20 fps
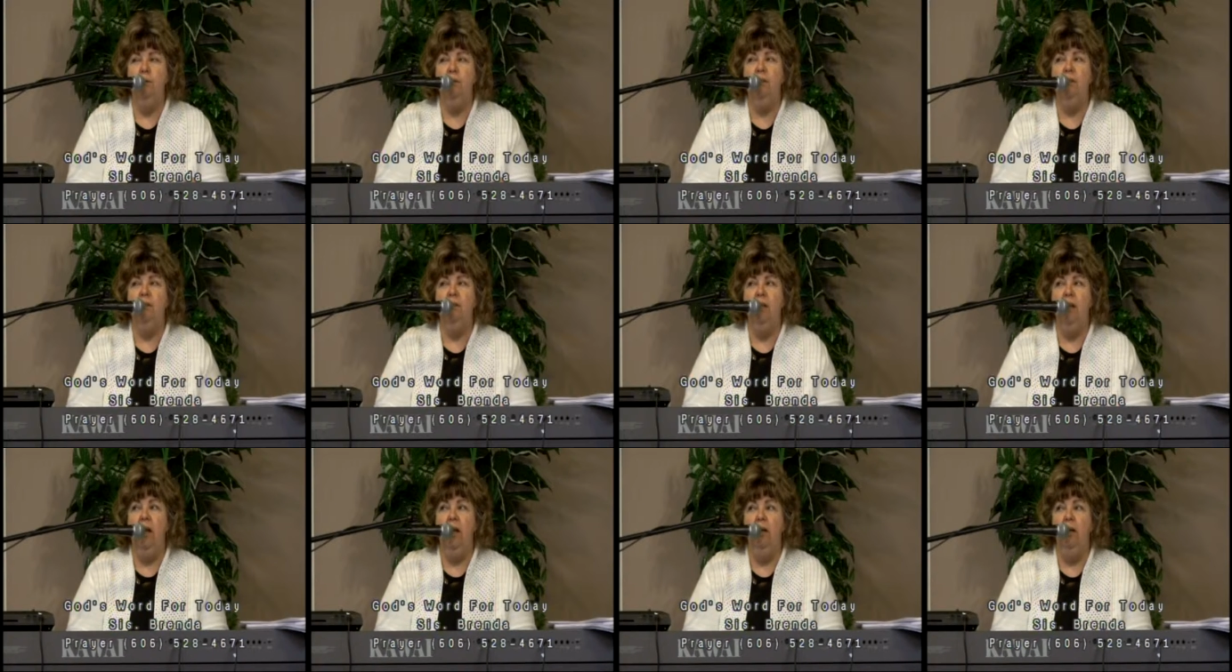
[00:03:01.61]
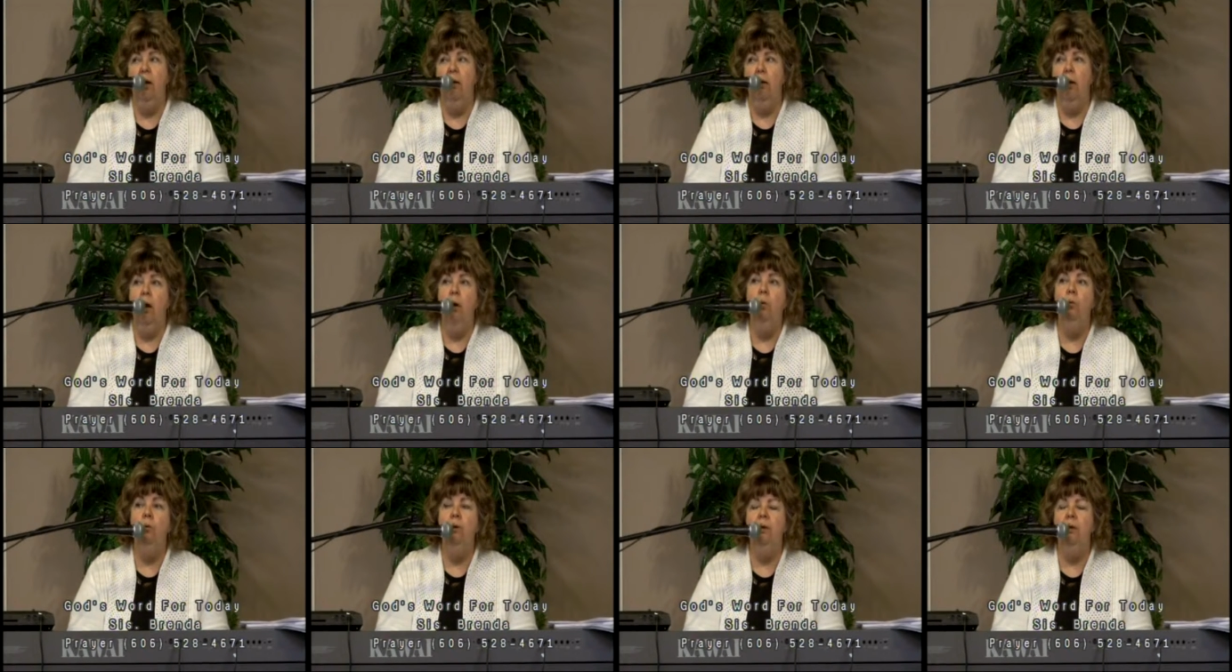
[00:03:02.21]
says that he not
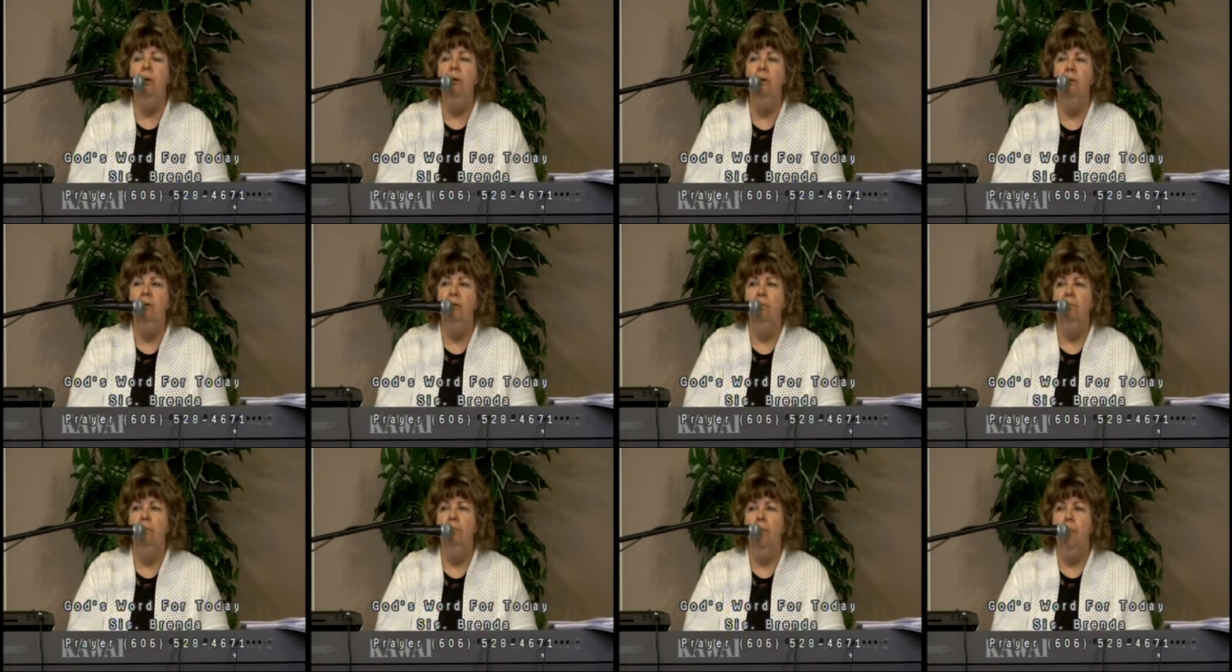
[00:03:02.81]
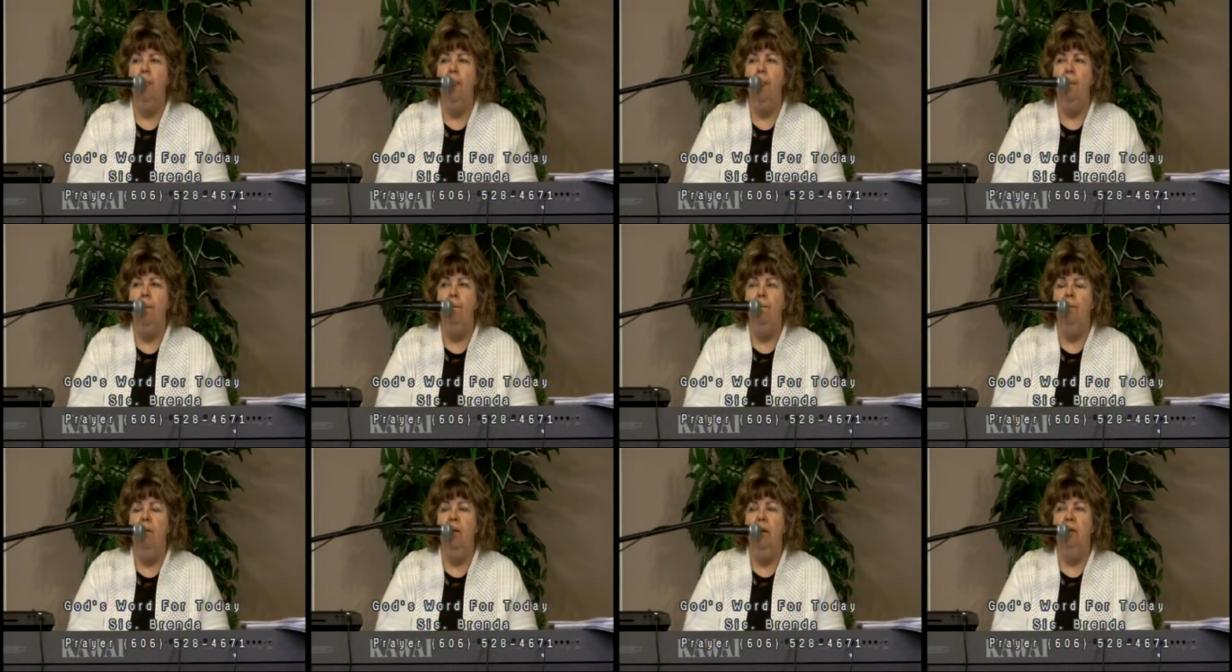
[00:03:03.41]
only
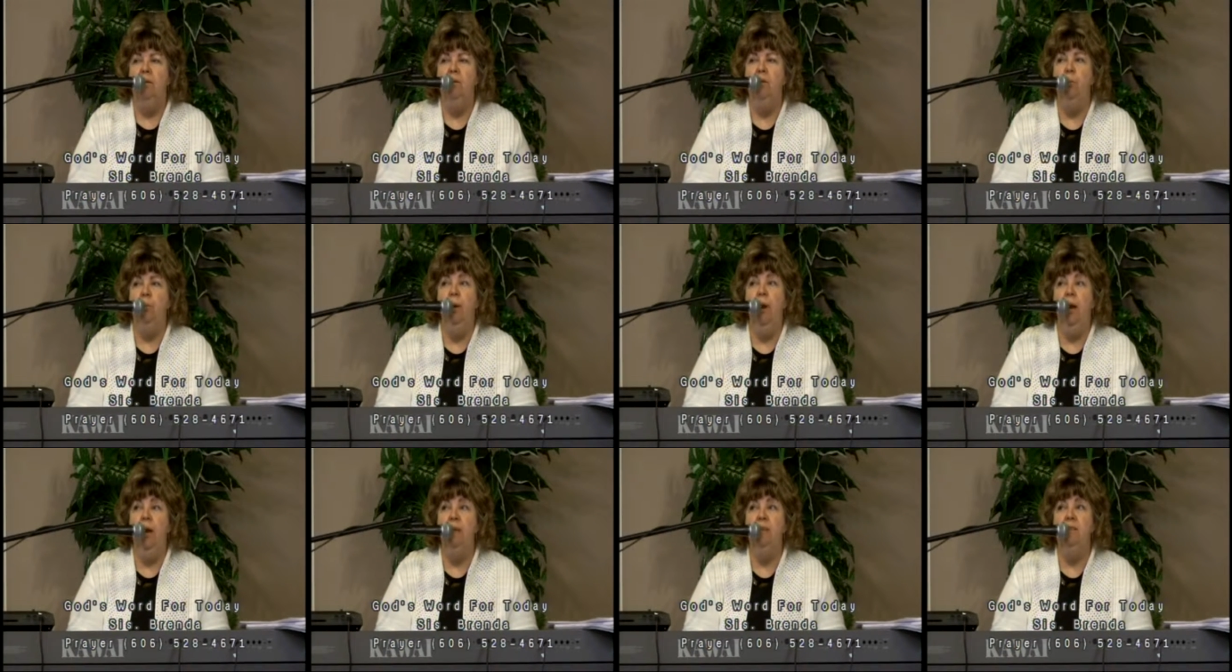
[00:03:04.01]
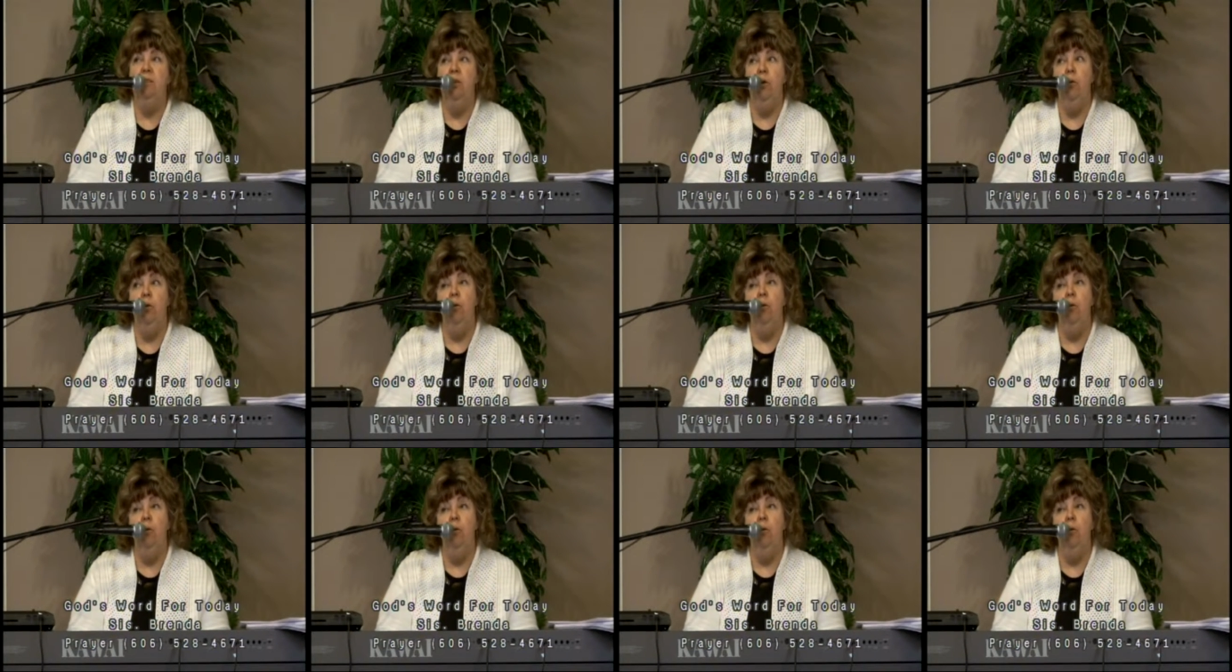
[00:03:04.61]
supplies the